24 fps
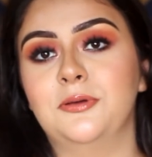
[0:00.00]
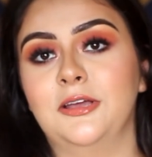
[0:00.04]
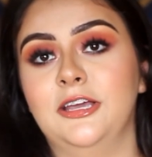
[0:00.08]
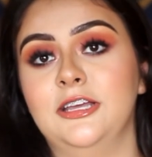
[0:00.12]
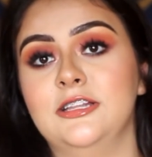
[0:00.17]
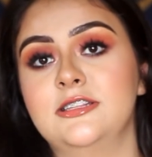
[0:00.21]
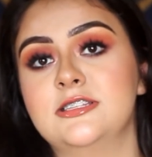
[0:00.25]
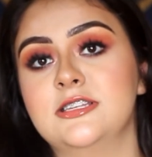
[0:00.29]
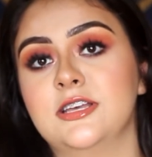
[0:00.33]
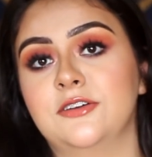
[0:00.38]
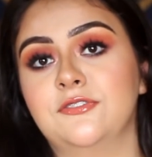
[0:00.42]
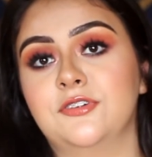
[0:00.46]

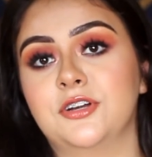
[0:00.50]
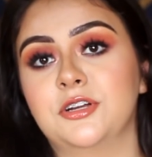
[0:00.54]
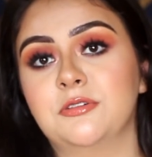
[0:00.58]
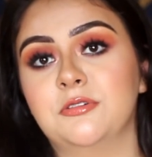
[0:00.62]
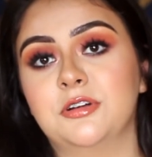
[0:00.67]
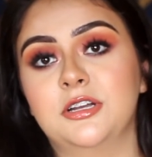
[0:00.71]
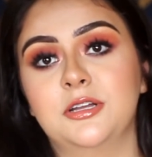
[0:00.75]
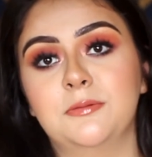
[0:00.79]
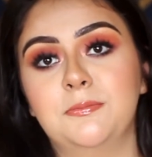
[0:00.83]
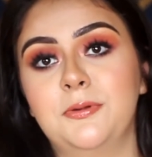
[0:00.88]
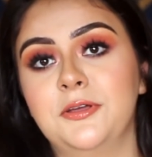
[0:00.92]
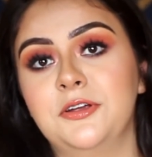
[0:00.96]
hates
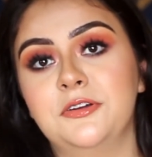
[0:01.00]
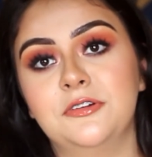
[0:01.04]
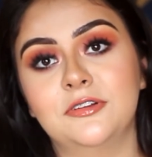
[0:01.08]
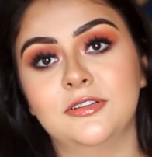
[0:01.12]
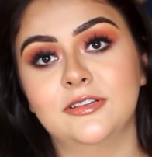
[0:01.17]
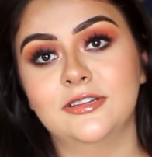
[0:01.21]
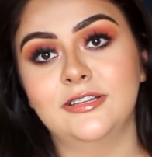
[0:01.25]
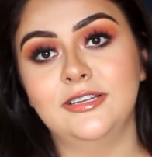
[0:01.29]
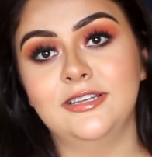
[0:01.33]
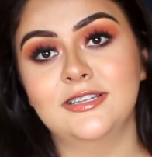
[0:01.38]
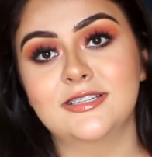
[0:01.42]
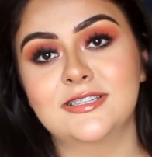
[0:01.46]
everyone
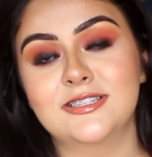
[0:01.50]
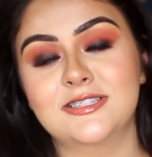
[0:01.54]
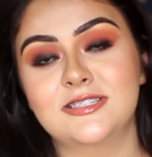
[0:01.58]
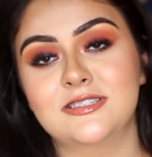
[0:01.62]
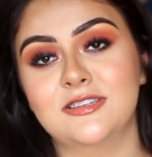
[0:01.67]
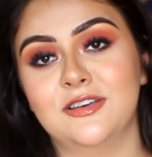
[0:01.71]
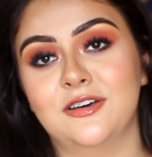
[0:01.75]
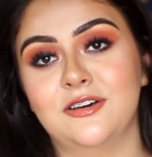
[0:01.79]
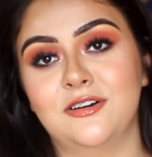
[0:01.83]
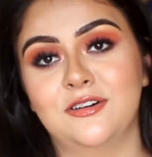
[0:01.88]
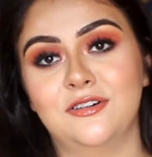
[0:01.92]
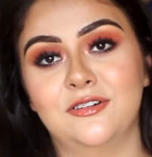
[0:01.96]
apparently.
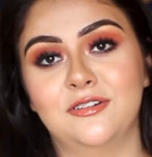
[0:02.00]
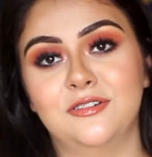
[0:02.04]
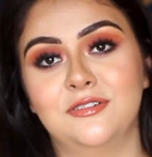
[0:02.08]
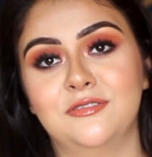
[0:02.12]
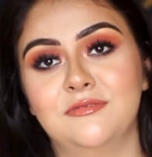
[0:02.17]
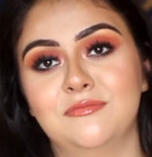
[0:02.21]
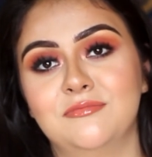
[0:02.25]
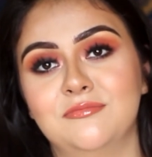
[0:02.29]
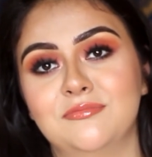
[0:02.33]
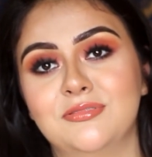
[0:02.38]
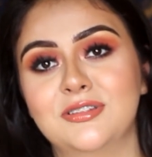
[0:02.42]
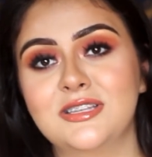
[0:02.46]

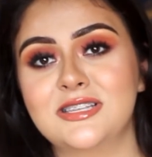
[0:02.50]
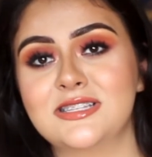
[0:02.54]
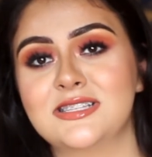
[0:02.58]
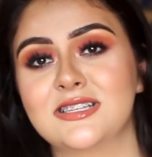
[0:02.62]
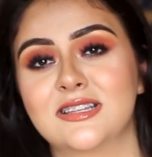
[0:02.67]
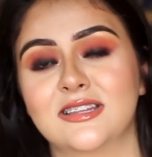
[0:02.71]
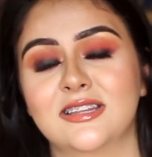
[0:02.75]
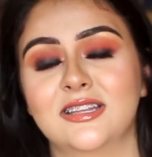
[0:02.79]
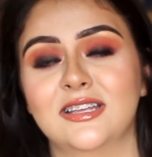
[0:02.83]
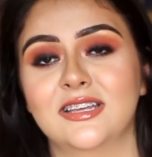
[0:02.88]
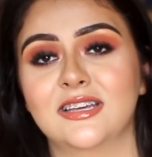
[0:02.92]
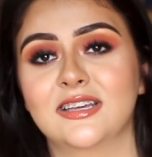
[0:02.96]
So please
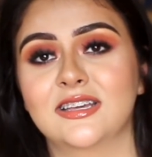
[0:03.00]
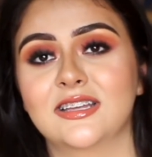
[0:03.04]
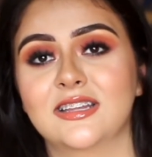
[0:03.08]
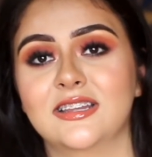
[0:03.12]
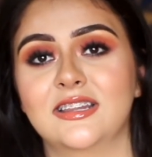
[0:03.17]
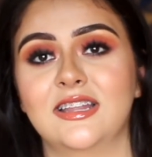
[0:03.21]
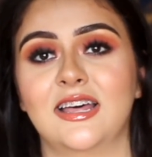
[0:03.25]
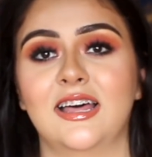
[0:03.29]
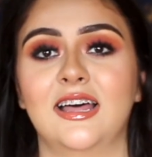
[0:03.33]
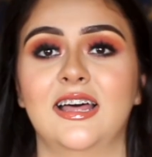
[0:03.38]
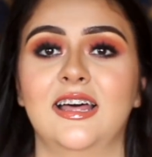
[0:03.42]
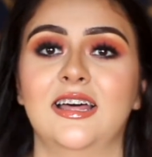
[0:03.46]
click
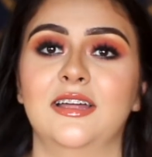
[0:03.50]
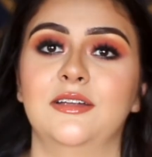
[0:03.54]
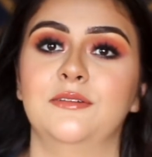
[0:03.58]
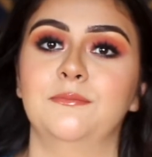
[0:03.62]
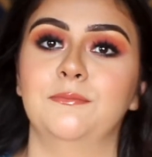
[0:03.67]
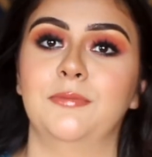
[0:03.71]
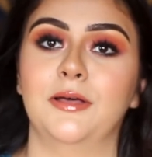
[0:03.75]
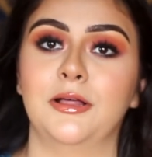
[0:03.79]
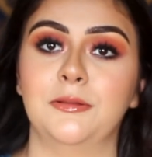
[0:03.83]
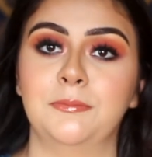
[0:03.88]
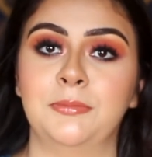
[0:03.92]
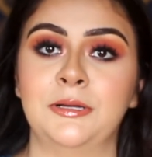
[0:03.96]

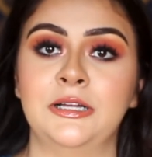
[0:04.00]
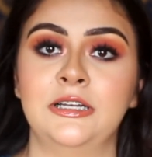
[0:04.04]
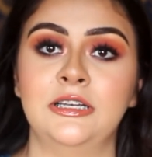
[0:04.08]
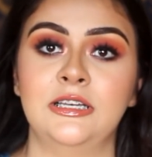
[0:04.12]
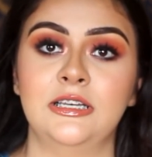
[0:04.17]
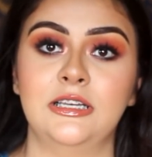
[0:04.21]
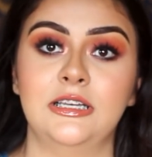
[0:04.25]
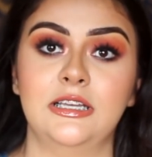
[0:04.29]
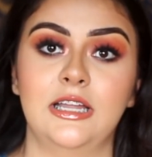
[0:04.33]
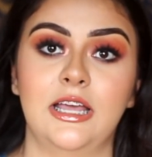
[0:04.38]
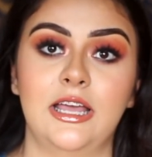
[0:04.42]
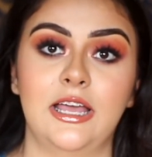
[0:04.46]
that bell
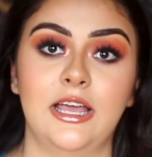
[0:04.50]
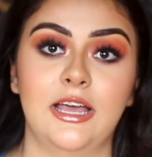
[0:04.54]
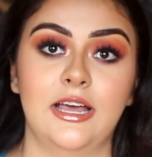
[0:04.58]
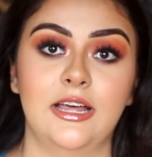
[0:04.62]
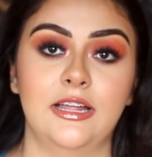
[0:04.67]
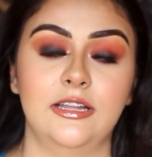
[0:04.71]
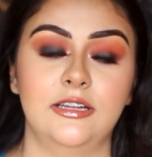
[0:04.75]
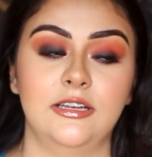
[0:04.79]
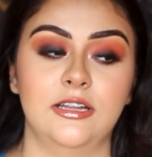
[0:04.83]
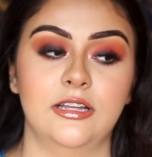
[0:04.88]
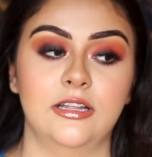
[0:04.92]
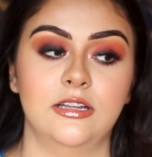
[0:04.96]
button,
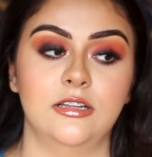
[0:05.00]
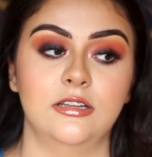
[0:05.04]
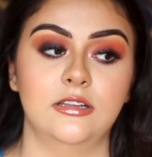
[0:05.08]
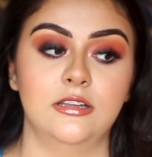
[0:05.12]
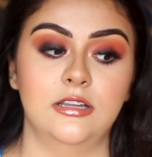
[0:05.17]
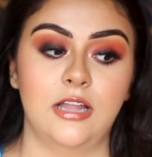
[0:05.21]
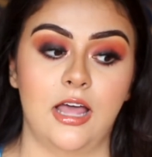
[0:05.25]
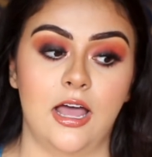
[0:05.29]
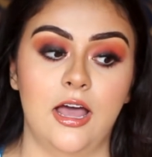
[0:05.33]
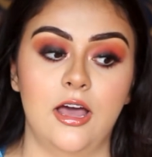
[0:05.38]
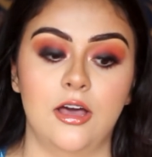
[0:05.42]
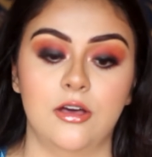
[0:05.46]
and
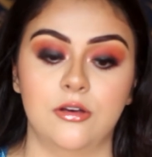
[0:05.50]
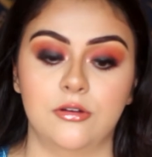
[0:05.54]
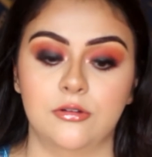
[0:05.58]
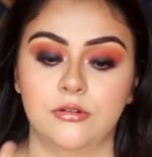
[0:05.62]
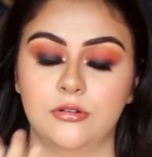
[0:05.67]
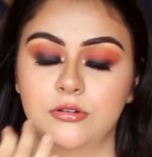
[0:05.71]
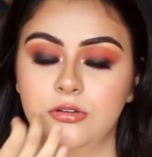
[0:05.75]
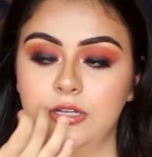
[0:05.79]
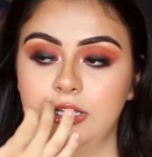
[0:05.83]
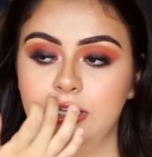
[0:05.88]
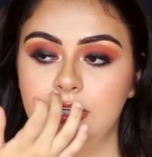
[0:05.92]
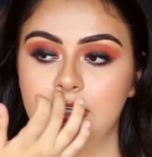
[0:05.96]

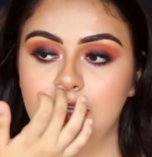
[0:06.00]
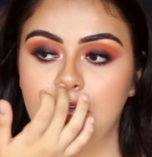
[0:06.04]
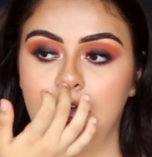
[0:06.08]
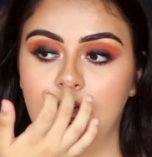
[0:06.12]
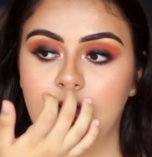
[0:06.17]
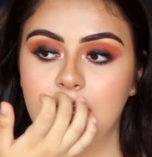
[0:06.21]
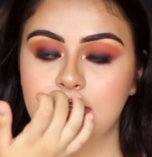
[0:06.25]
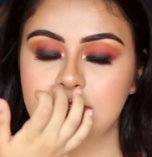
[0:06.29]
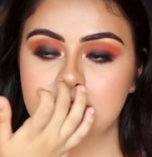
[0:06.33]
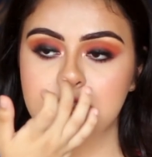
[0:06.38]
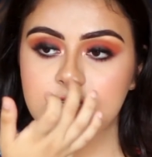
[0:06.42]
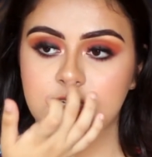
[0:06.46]
now it
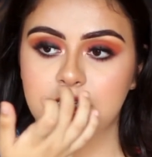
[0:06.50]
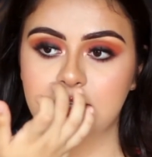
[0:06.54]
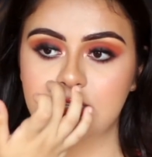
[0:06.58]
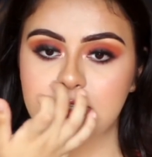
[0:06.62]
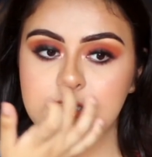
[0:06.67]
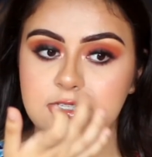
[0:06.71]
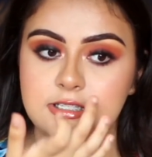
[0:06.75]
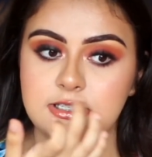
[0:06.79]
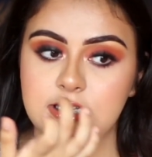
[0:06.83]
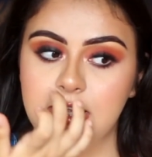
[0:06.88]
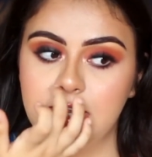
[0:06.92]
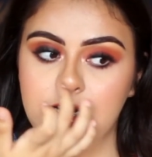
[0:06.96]
has like
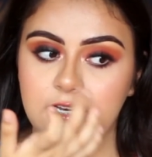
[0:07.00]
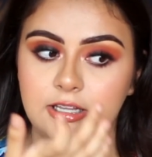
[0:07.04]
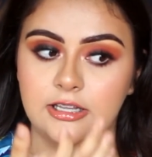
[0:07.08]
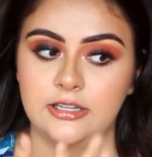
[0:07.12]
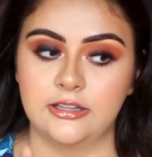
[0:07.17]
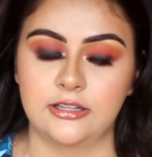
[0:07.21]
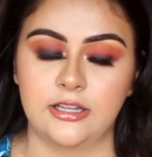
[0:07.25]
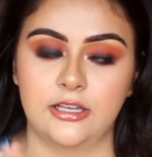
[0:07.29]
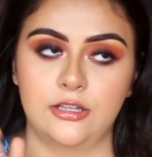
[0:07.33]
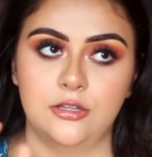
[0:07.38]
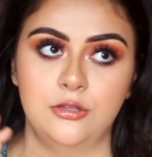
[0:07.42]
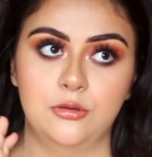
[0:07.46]
a
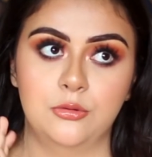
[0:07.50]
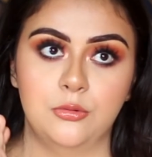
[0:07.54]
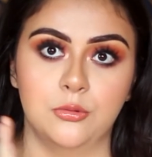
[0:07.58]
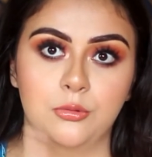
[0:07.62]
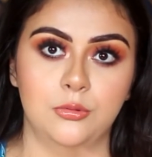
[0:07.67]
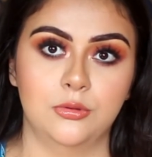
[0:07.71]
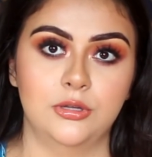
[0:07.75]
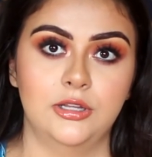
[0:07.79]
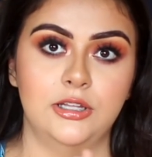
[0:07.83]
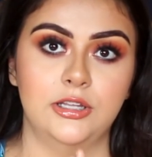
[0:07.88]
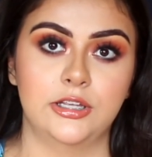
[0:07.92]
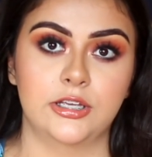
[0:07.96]
setting that you
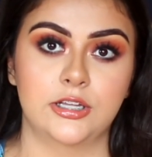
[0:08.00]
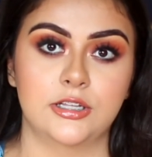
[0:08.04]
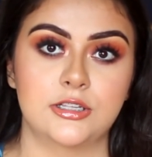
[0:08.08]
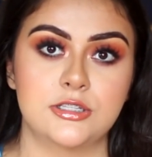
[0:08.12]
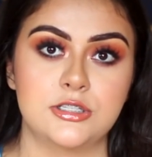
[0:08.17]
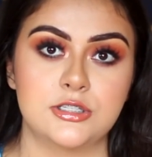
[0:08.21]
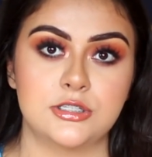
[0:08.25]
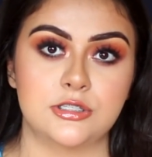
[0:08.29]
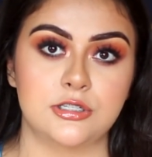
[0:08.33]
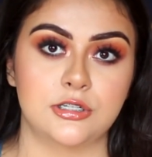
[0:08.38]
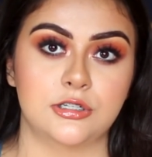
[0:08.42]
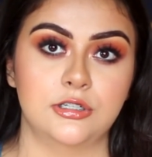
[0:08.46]
only
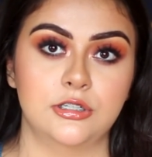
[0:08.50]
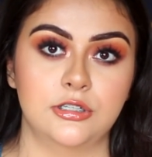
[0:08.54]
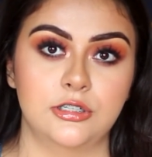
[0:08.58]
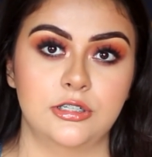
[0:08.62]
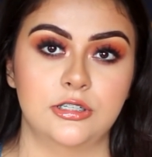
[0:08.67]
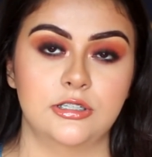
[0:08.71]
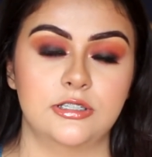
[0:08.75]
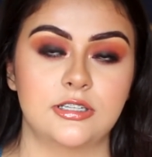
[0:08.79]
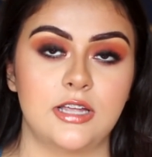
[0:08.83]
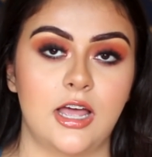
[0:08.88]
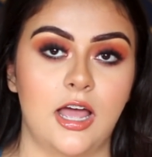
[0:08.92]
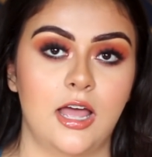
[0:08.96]
get
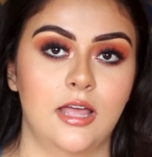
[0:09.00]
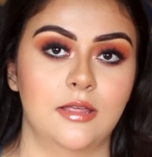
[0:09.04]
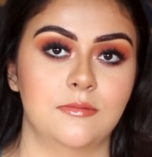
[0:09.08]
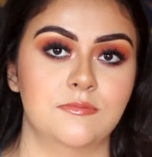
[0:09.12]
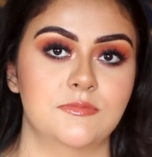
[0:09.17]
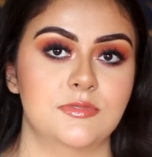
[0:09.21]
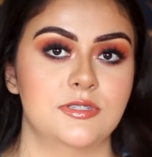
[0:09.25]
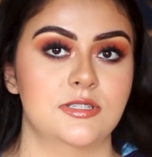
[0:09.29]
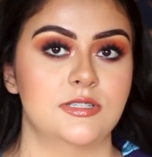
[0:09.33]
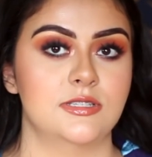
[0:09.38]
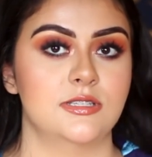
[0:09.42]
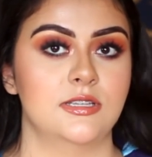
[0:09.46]
certain
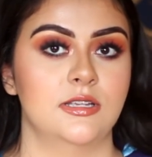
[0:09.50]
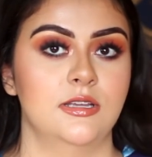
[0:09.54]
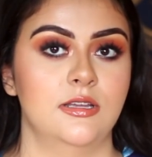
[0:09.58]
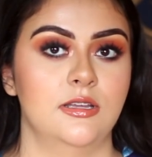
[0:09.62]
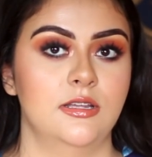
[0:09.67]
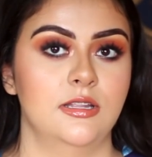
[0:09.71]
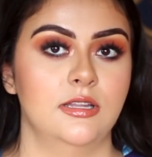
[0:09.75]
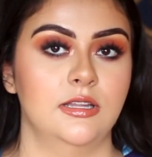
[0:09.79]
times.